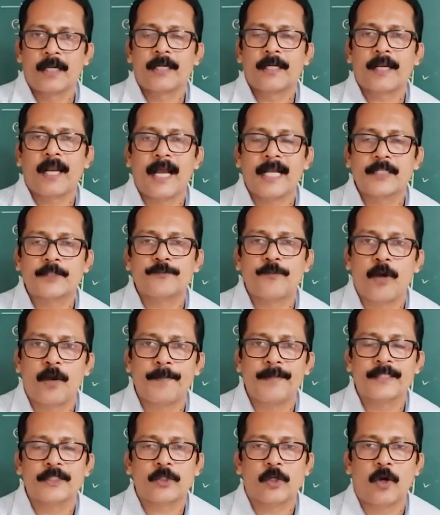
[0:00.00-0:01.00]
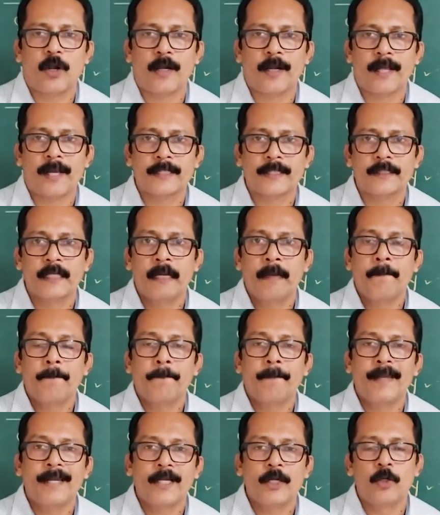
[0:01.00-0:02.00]
trans form is called as
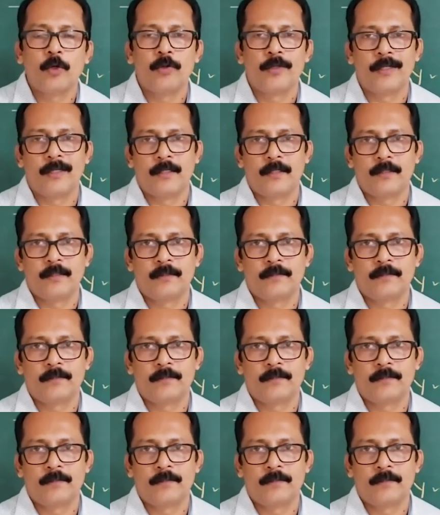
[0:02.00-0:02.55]
meridional.